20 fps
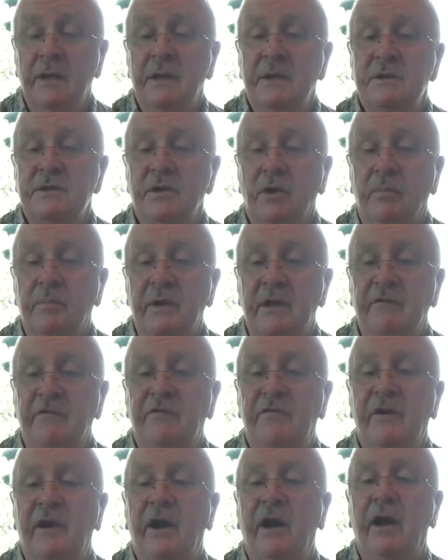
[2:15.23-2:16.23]
So be
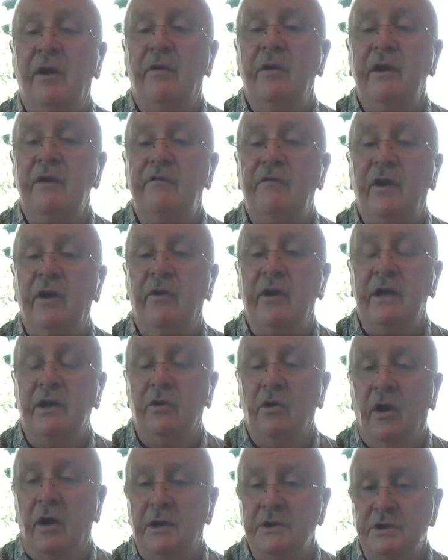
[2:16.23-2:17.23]
very, very
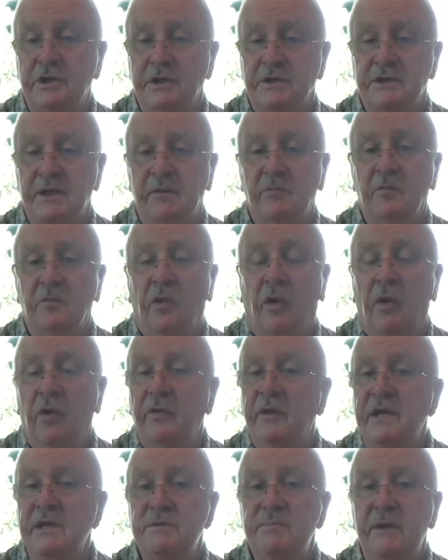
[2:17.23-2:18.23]
cautious. And all
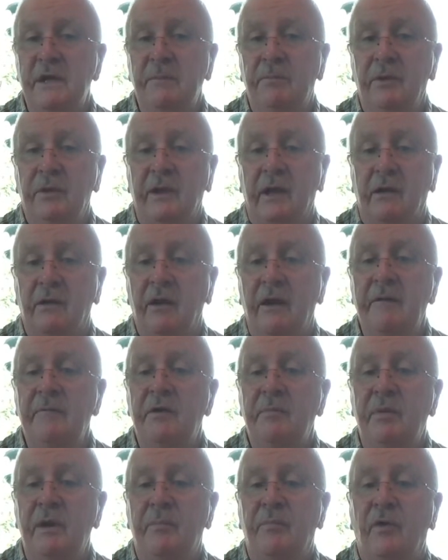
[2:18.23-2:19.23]
these people that claim
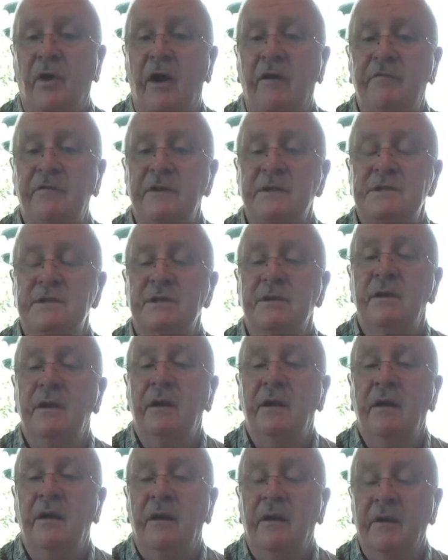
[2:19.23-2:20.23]
to be prophets,
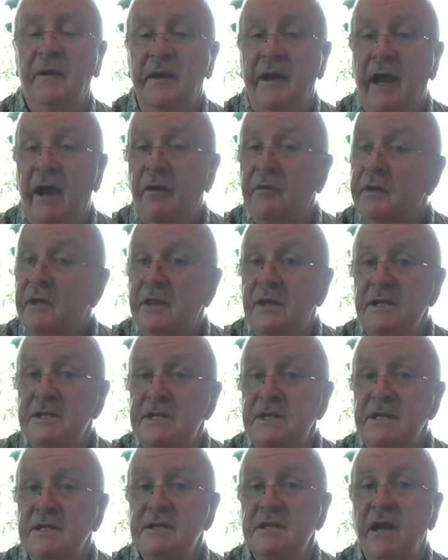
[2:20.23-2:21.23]
now that this
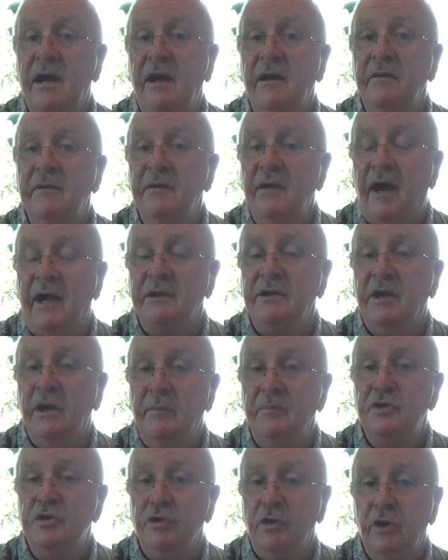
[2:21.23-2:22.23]
has not not
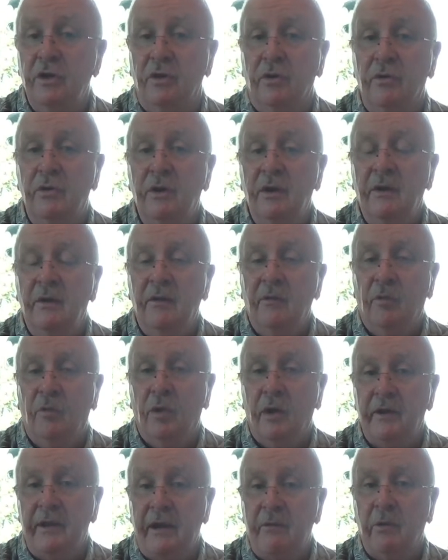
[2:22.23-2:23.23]
come true,
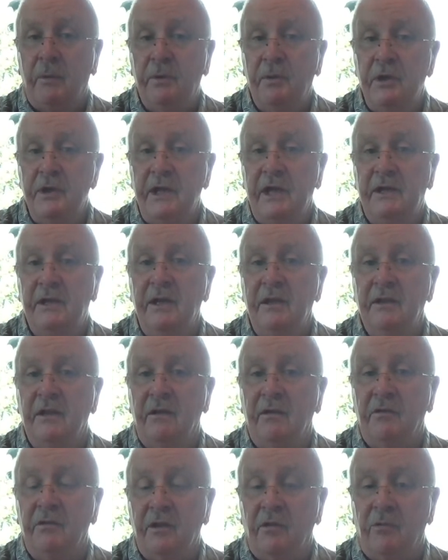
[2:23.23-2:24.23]
where they were predicting
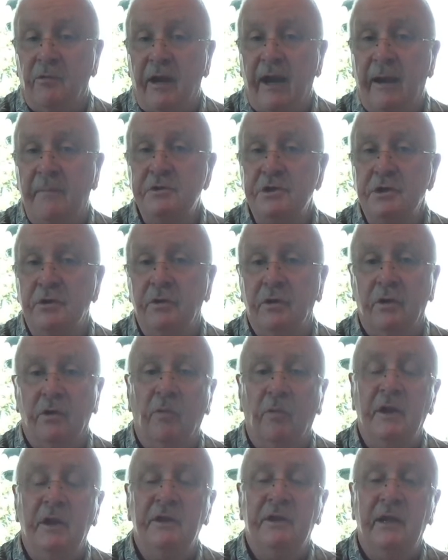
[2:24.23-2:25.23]
the, the rapture or
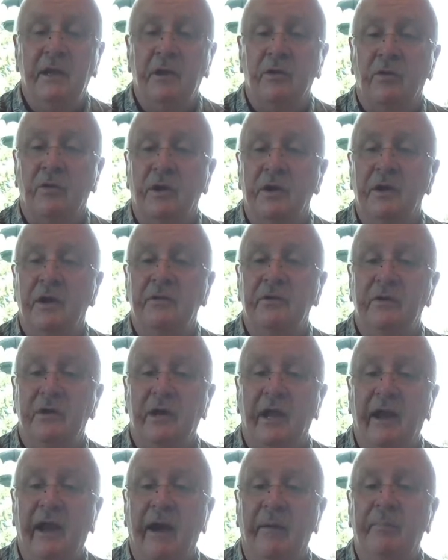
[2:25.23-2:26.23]
one thing or another
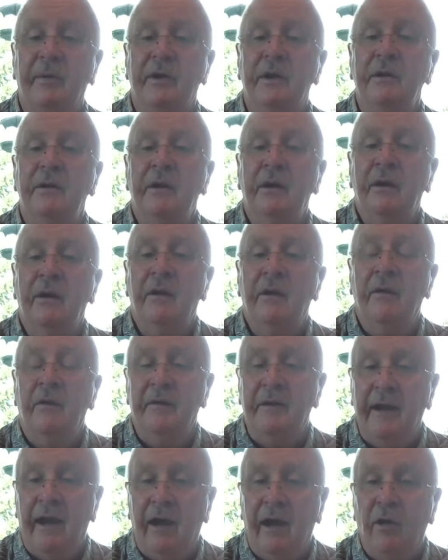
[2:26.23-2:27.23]
to happen,
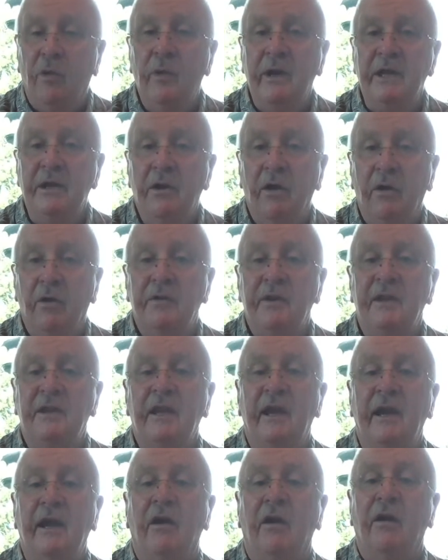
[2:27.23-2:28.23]
now we know that
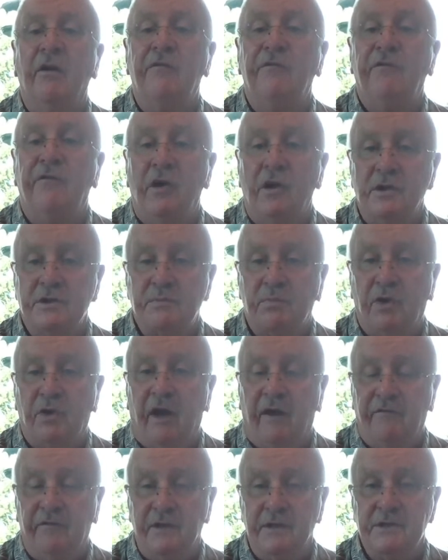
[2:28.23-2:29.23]
they are false
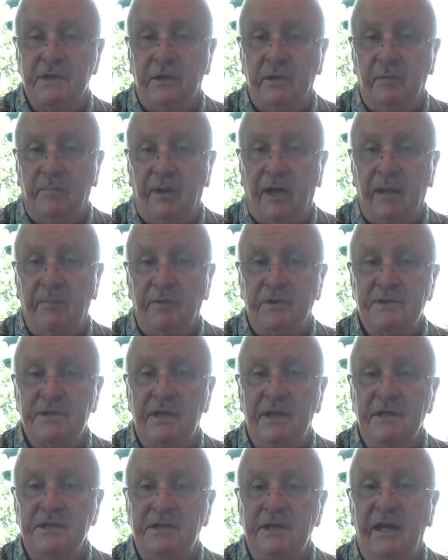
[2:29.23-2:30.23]
prophets, and the Bible
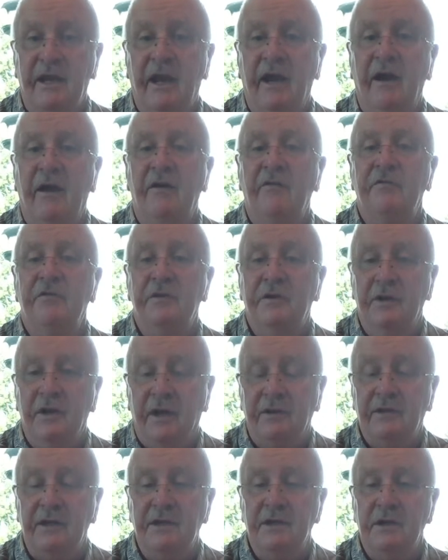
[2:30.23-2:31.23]
says to have
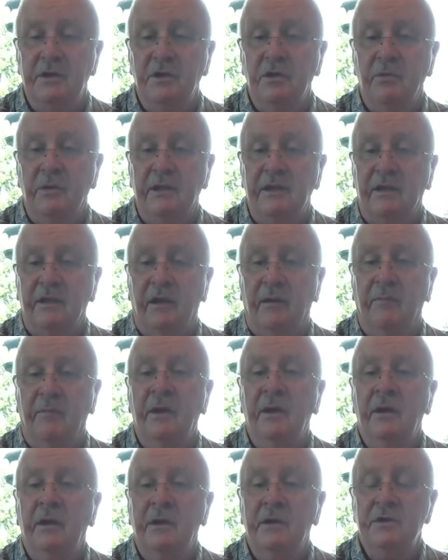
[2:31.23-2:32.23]
nothing to do with them
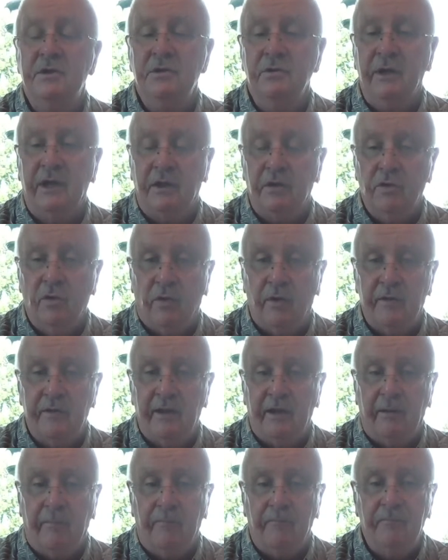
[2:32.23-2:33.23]
to ignore
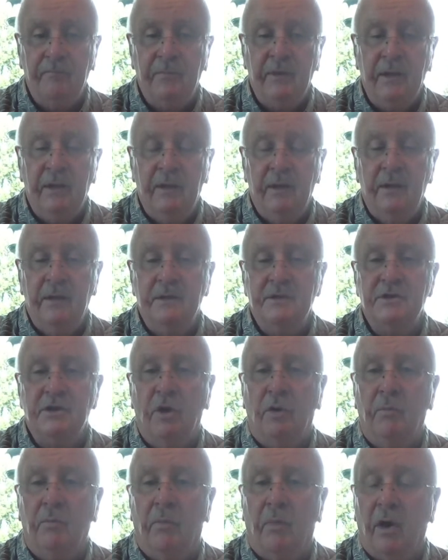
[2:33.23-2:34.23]
them.
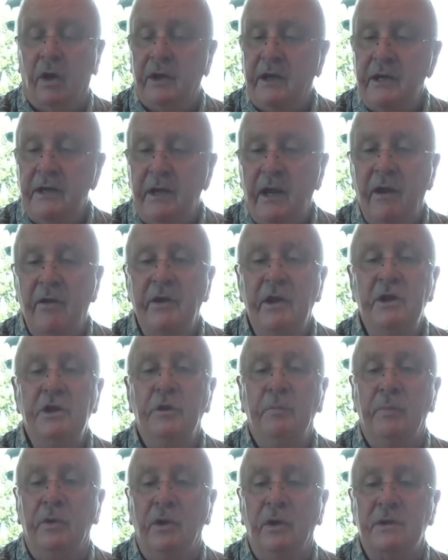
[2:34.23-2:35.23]
So mark it down in your
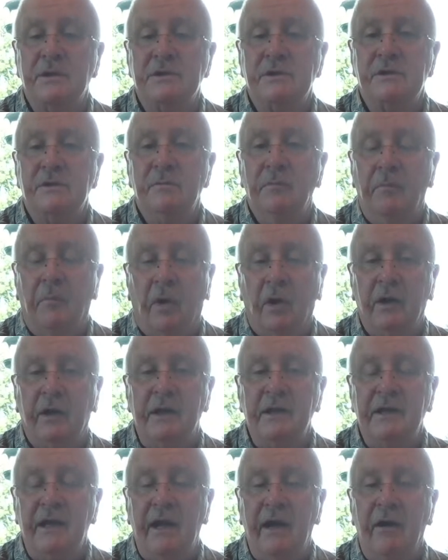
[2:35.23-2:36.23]
books, mark
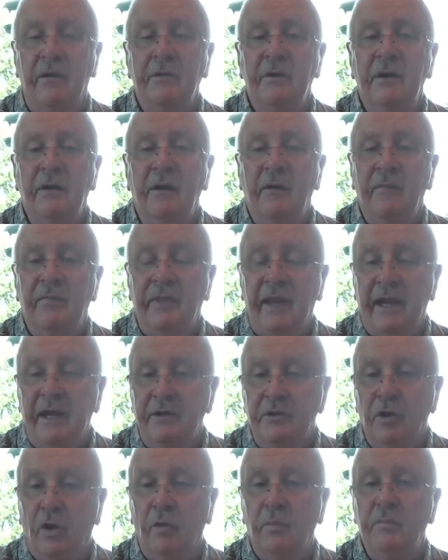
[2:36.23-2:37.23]
it down, and
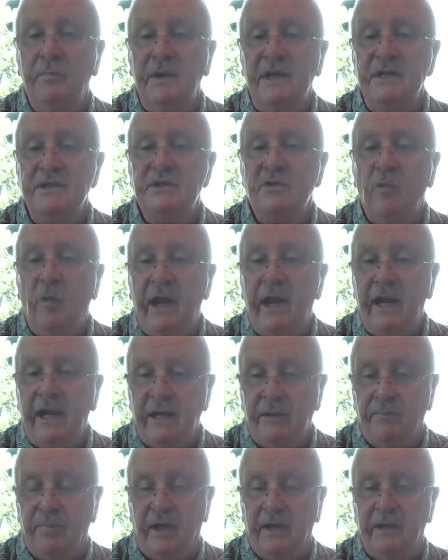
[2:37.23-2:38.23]
don't be
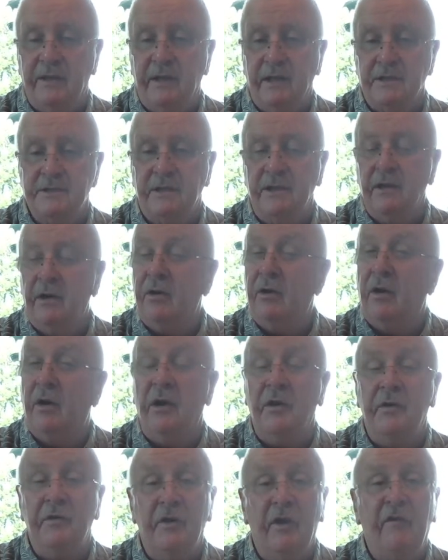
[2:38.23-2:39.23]
swayed by this. There are
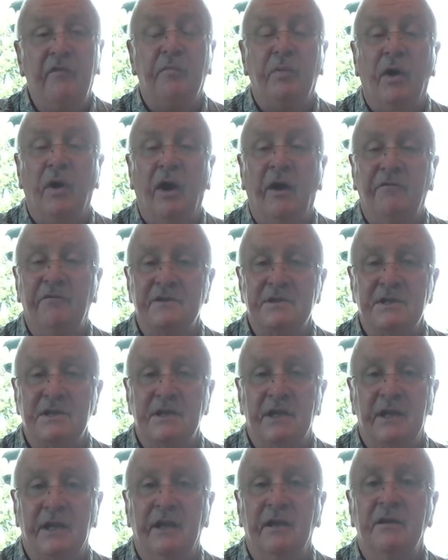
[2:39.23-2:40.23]
enough
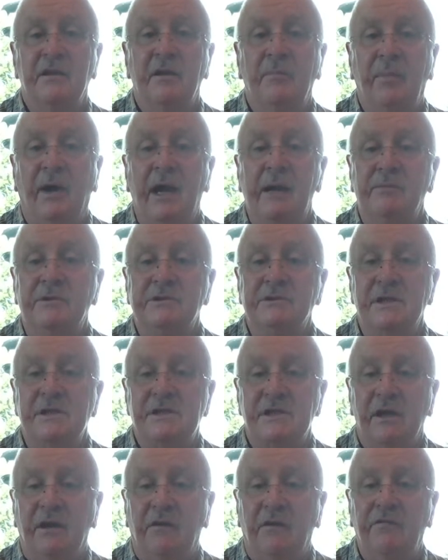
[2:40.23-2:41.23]
prophecy in the Bible
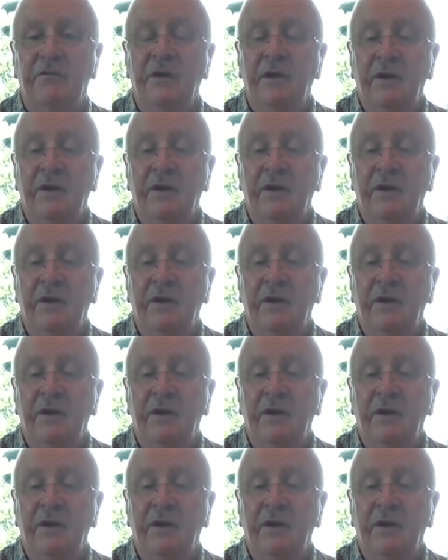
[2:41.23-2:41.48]
itself